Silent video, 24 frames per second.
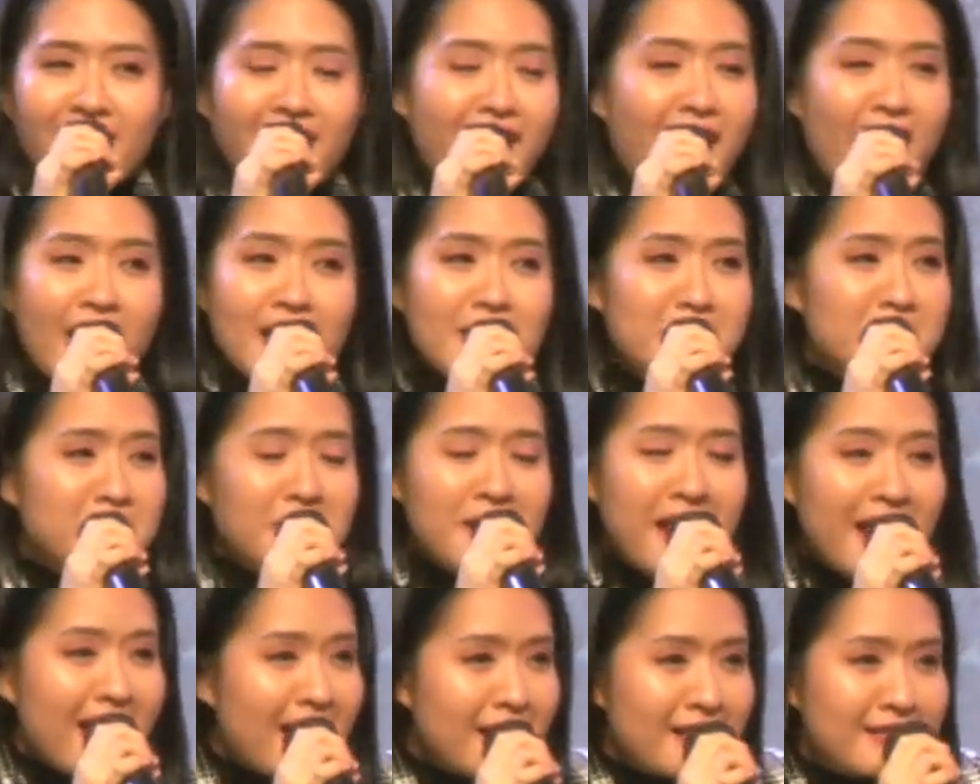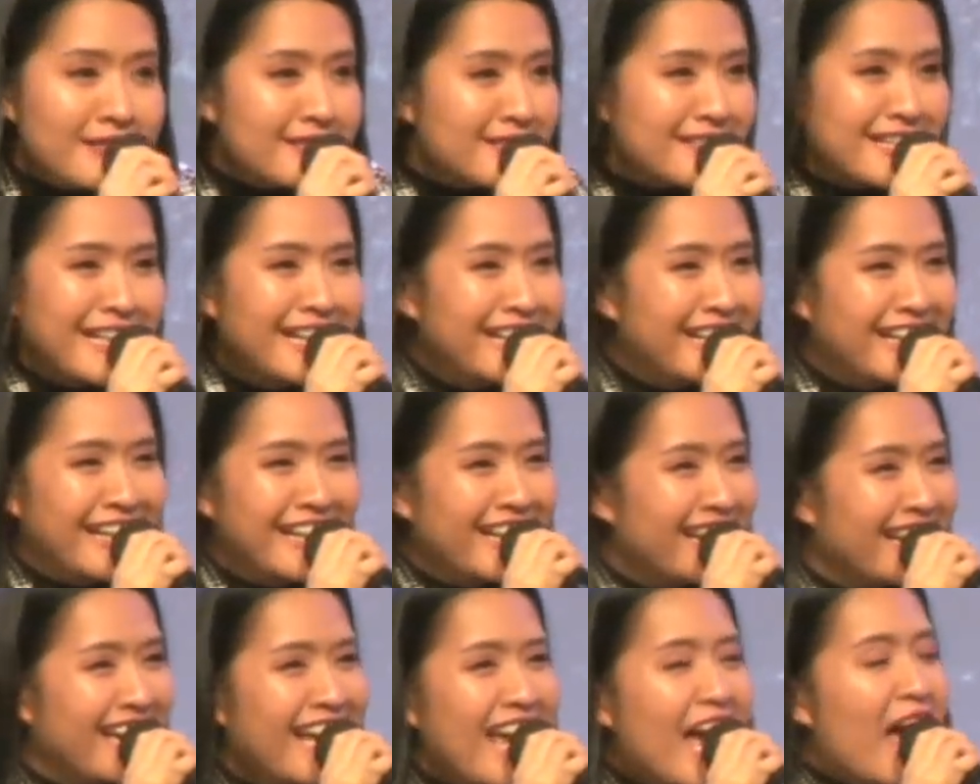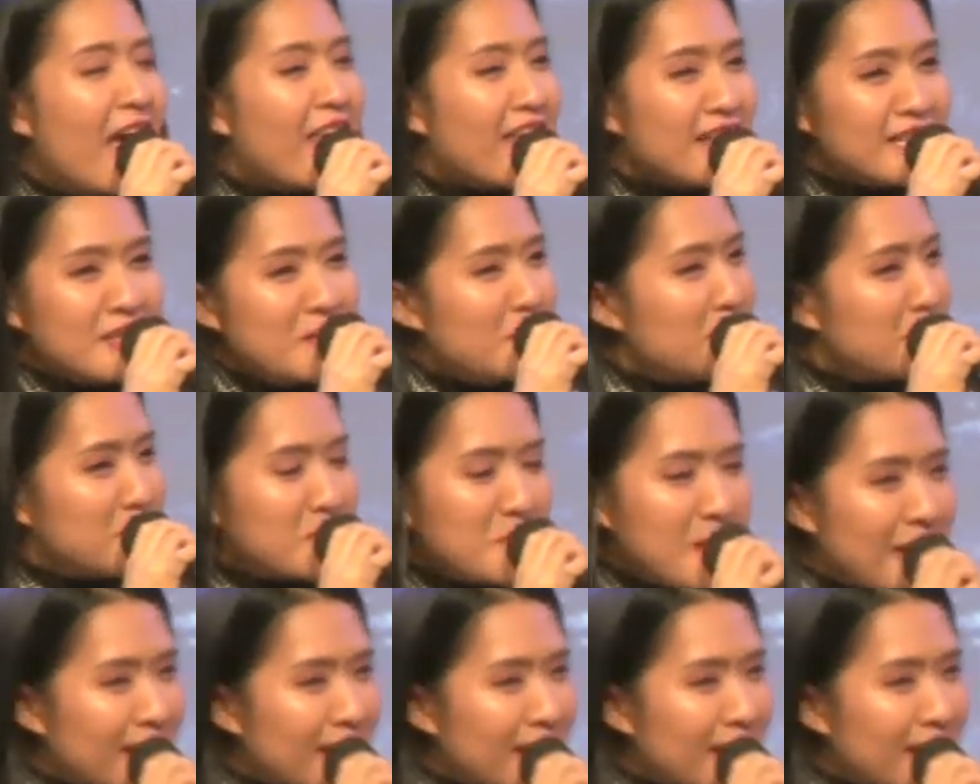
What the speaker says: I am blessed. Na da wa chuma